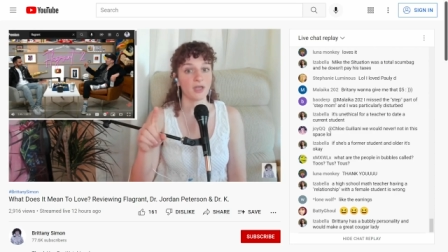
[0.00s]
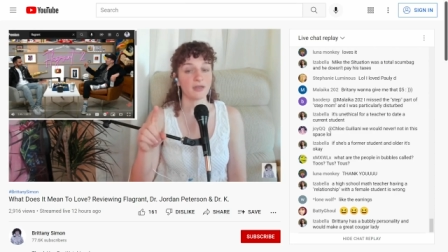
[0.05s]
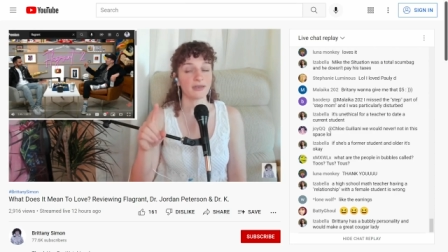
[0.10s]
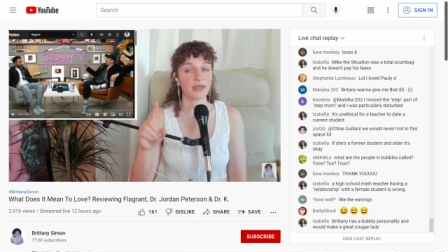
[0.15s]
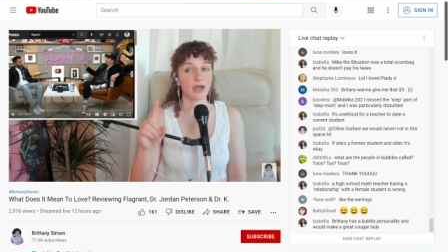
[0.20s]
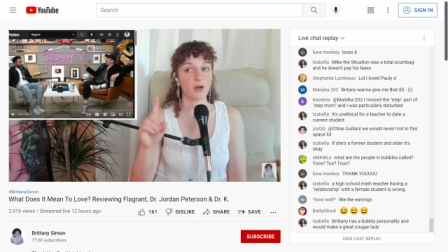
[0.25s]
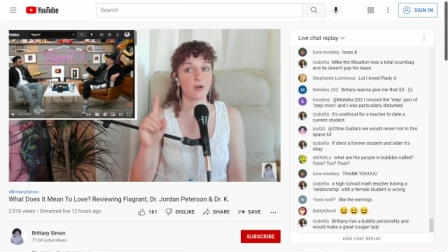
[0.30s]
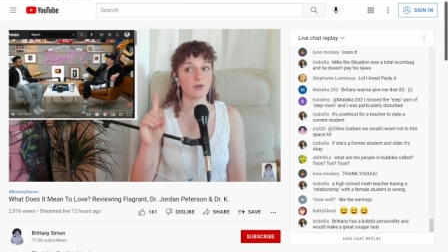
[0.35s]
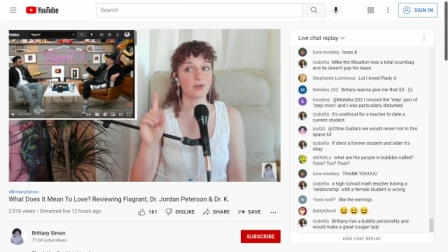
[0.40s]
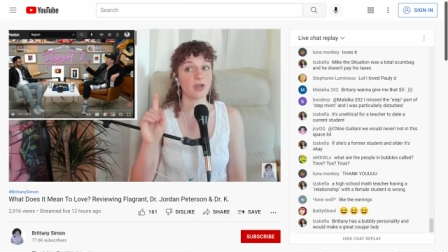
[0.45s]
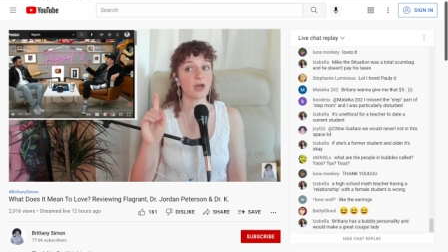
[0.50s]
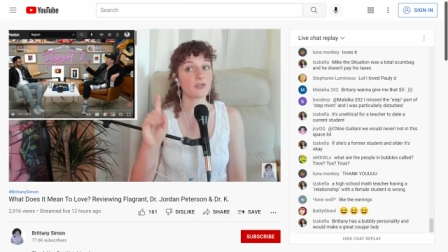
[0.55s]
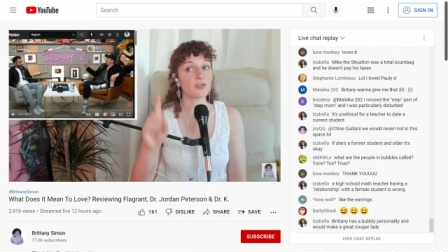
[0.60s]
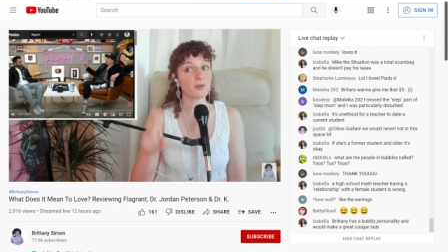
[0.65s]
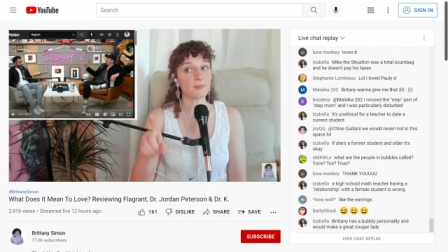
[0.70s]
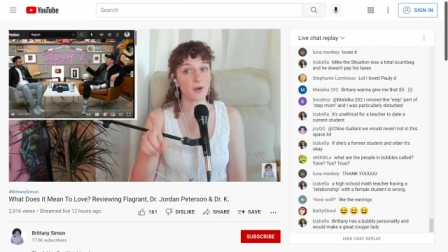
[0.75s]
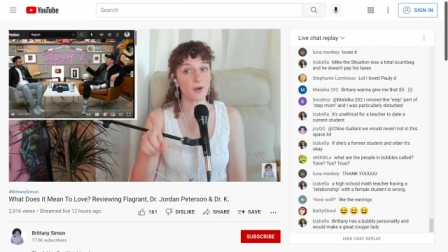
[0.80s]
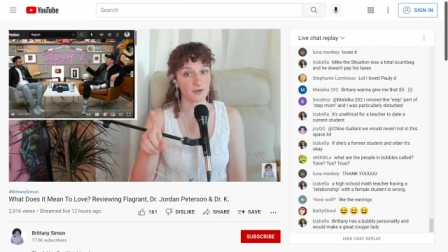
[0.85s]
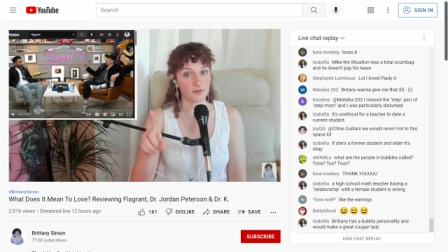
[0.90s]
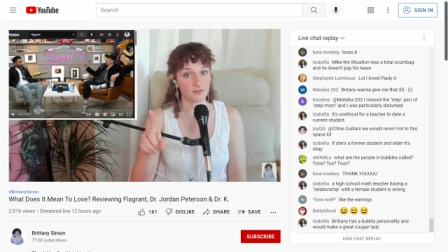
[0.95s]
Now, another
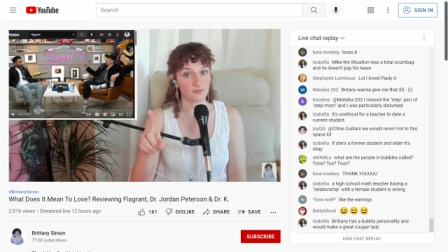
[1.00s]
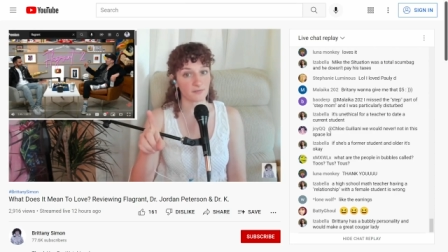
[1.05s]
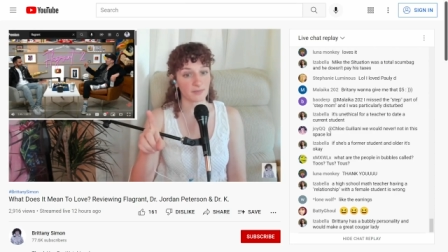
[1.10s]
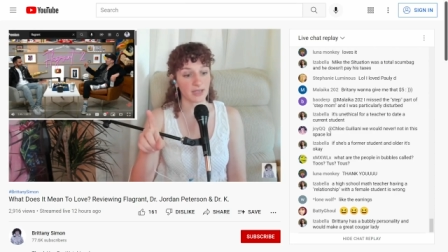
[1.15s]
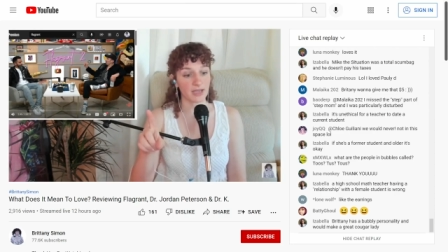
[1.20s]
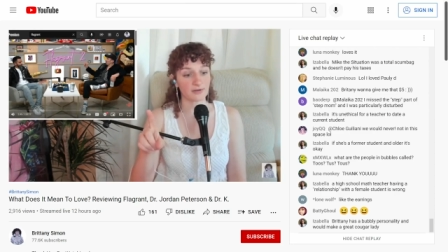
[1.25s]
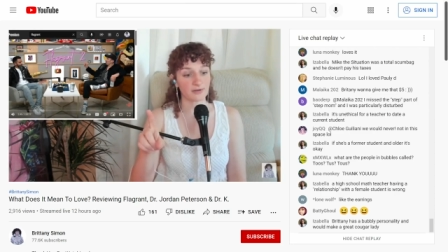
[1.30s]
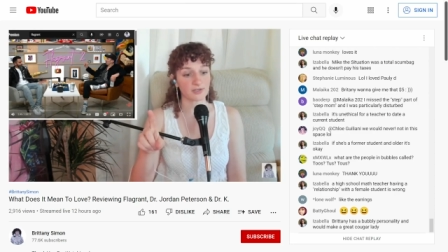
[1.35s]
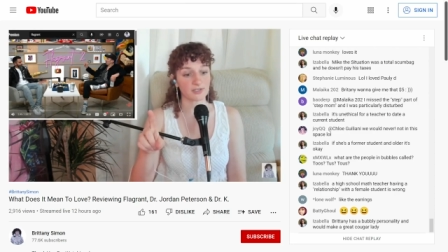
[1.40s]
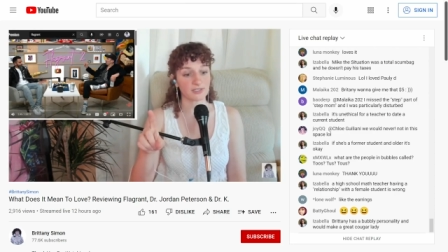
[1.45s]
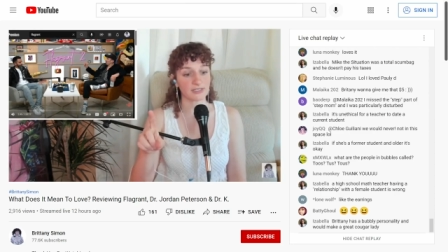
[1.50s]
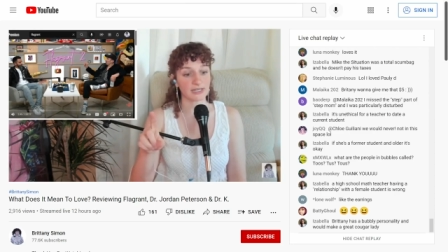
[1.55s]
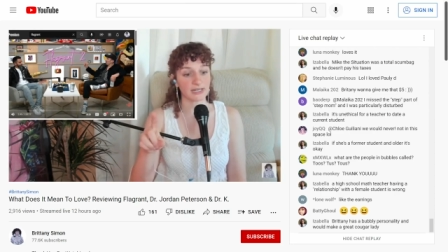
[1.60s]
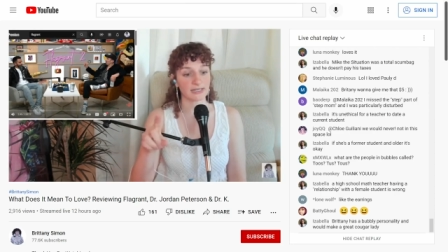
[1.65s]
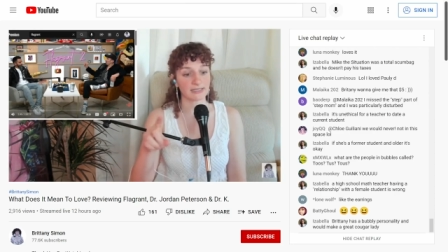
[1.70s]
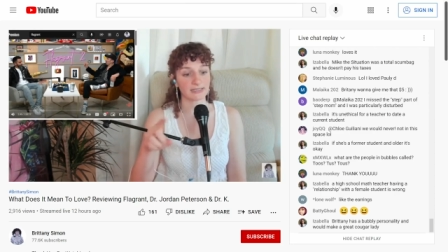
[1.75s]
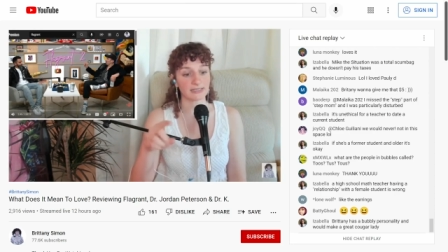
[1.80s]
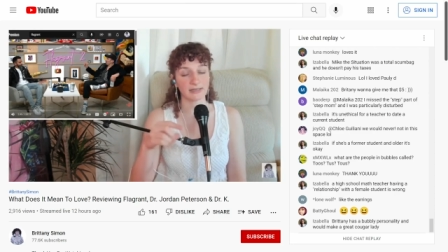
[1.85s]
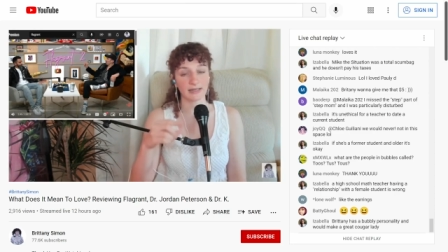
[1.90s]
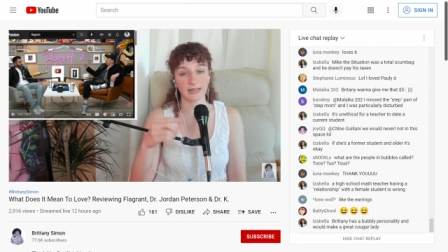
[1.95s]
part of me
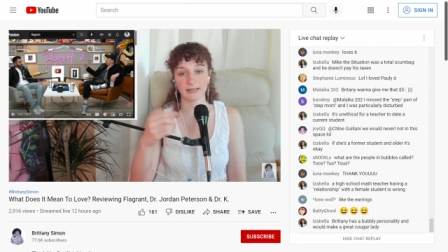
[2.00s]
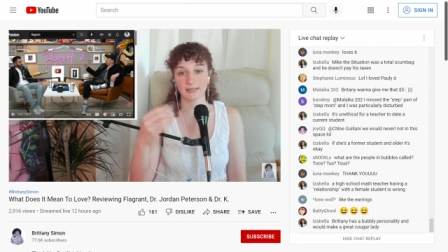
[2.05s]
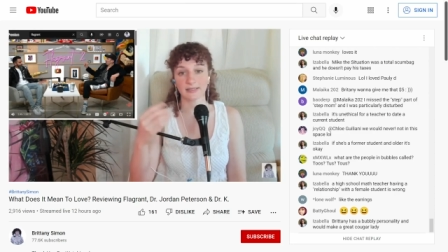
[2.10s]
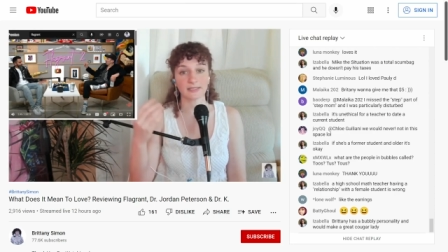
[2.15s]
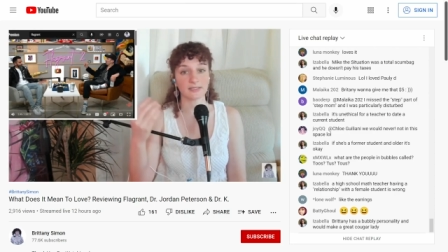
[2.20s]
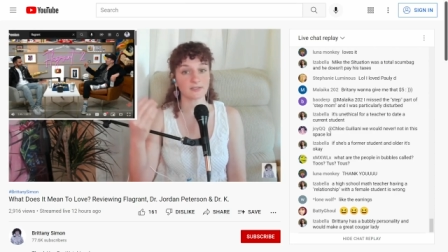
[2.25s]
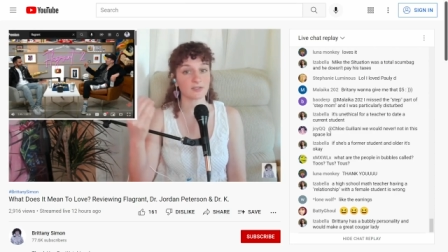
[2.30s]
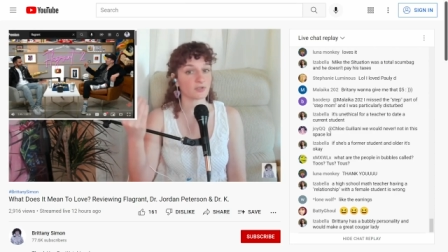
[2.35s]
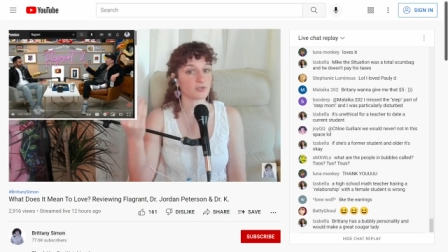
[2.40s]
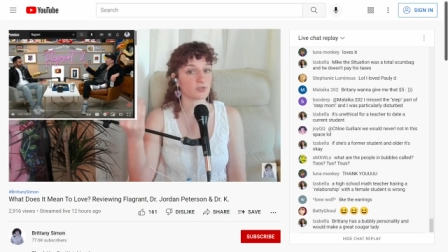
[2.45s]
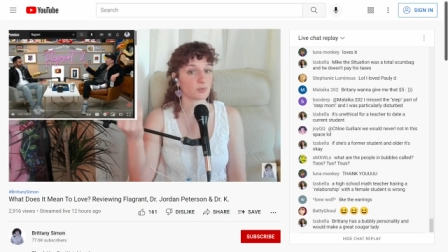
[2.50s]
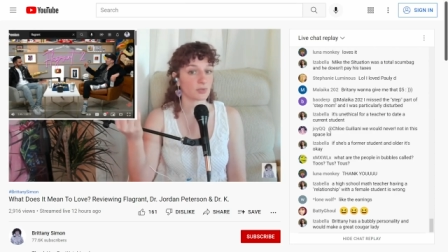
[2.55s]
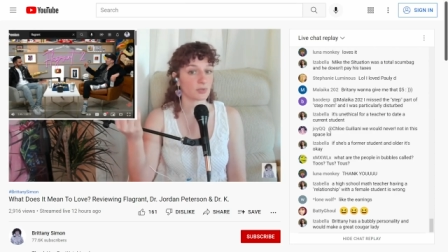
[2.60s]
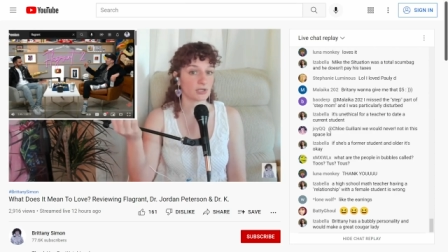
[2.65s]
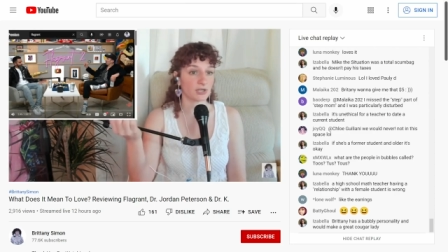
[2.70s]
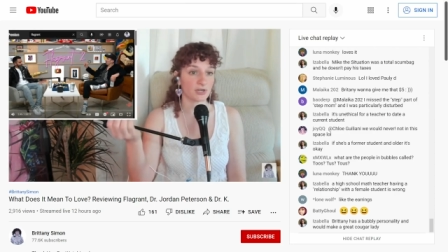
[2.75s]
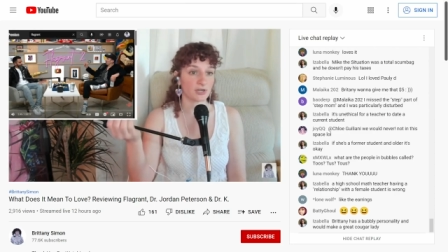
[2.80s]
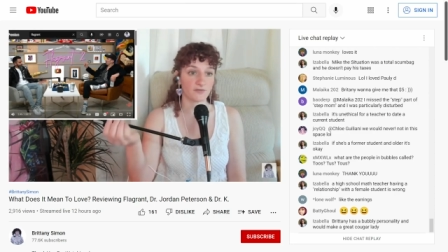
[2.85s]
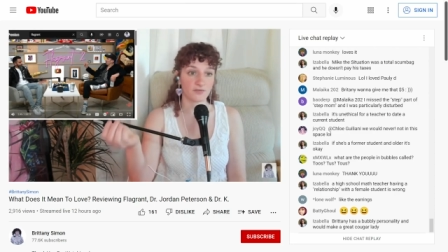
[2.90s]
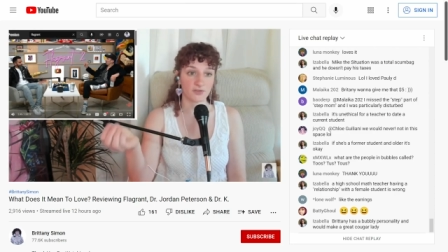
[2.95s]
understands that, like, this is also
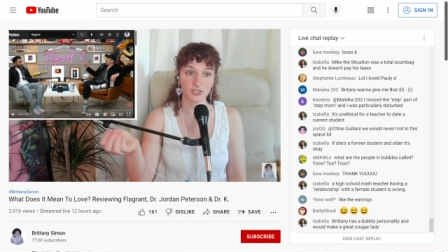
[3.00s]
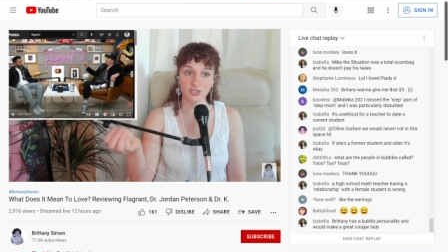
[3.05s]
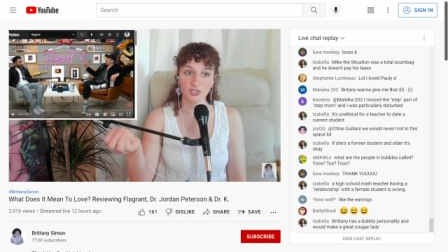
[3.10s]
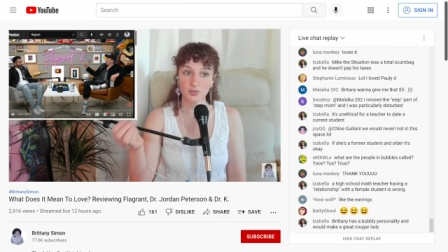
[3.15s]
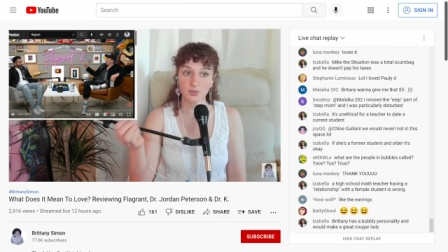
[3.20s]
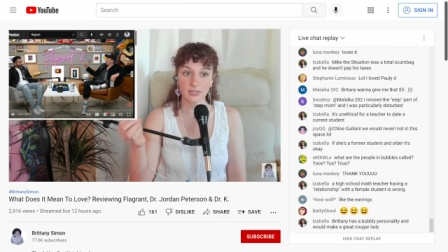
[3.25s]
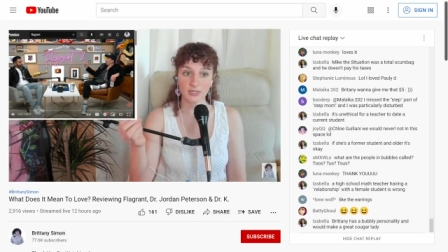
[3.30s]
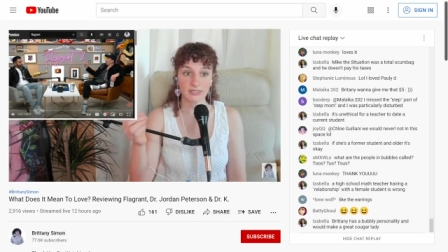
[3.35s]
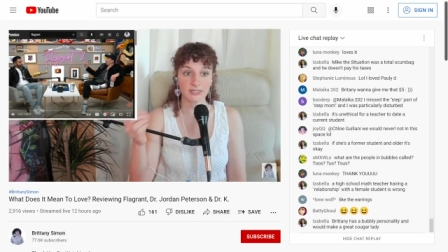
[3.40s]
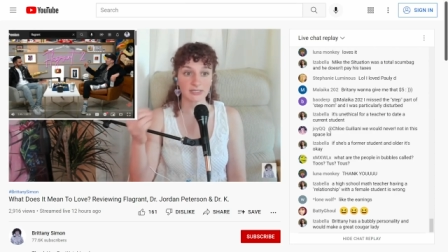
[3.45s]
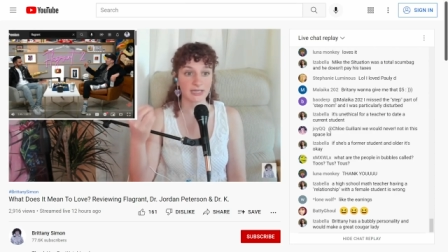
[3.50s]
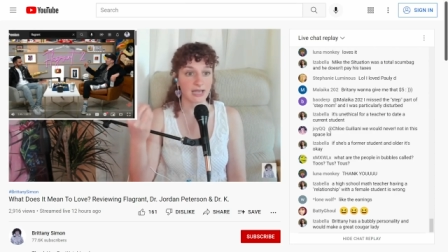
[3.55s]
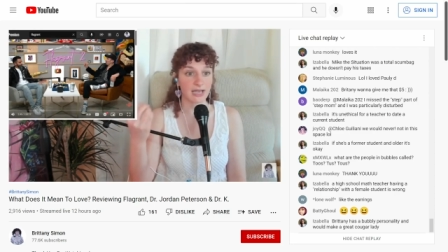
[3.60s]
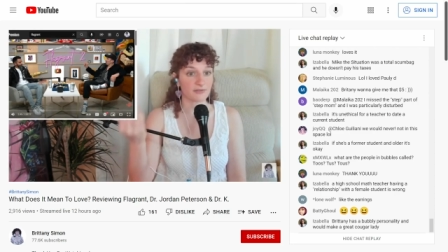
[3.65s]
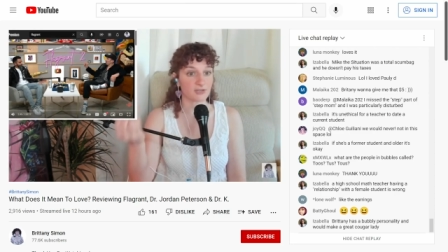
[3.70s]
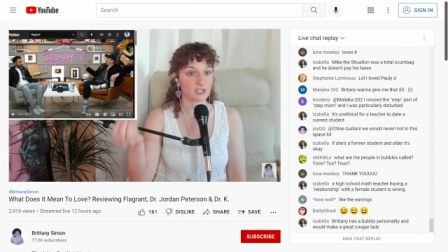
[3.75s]
really good for students to have a